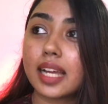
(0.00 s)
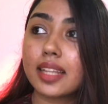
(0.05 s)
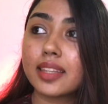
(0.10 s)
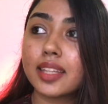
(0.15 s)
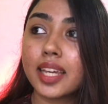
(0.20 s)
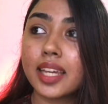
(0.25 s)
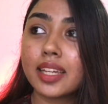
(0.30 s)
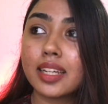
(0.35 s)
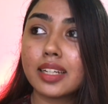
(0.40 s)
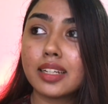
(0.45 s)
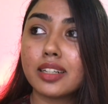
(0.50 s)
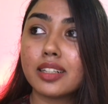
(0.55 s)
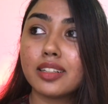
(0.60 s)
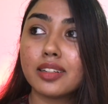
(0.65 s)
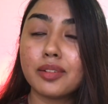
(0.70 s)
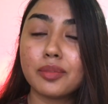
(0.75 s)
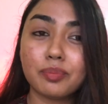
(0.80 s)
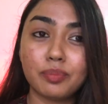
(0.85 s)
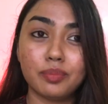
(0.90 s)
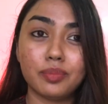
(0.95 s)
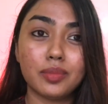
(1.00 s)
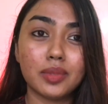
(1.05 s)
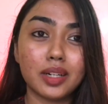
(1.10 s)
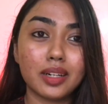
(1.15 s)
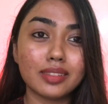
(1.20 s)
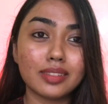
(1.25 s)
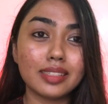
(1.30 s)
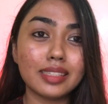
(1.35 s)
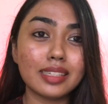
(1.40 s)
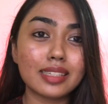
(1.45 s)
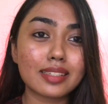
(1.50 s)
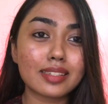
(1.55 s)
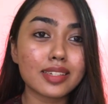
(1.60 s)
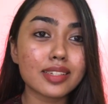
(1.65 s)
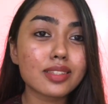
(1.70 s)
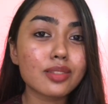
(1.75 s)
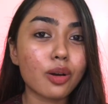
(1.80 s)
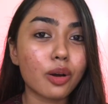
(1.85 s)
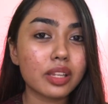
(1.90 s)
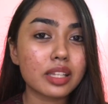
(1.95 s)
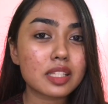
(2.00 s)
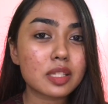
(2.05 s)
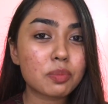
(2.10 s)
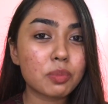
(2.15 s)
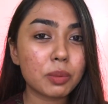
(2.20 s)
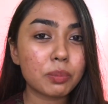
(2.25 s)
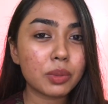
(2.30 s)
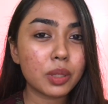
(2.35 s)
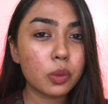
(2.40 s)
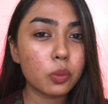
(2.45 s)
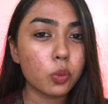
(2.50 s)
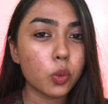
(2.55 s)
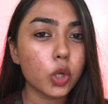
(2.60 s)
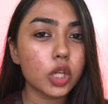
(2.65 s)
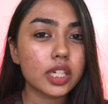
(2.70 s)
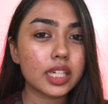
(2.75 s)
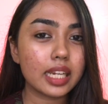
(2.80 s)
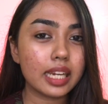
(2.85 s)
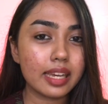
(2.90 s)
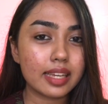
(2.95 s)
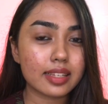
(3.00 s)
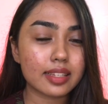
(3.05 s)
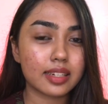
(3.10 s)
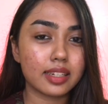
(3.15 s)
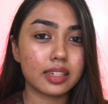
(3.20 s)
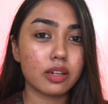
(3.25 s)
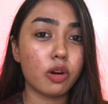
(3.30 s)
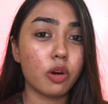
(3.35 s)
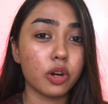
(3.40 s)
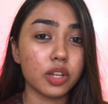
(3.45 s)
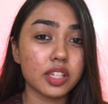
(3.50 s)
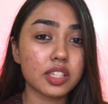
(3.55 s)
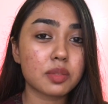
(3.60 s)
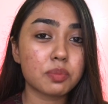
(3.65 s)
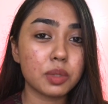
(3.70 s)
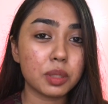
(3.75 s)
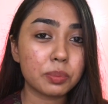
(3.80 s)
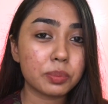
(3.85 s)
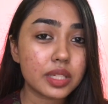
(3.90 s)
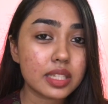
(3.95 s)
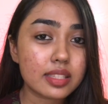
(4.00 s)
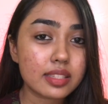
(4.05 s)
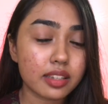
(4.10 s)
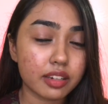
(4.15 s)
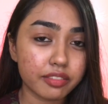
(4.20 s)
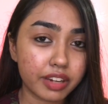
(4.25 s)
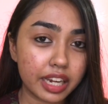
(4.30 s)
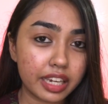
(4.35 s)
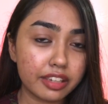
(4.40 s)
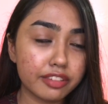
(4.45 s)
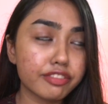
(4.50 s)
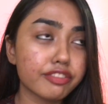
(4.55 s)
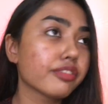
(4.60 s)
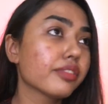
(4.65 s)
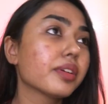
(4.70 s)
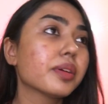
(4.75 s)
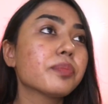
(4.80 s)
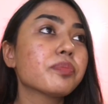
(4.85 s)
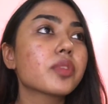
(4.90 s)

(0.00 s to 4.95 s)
I think these dishonest people won't let honest people survive.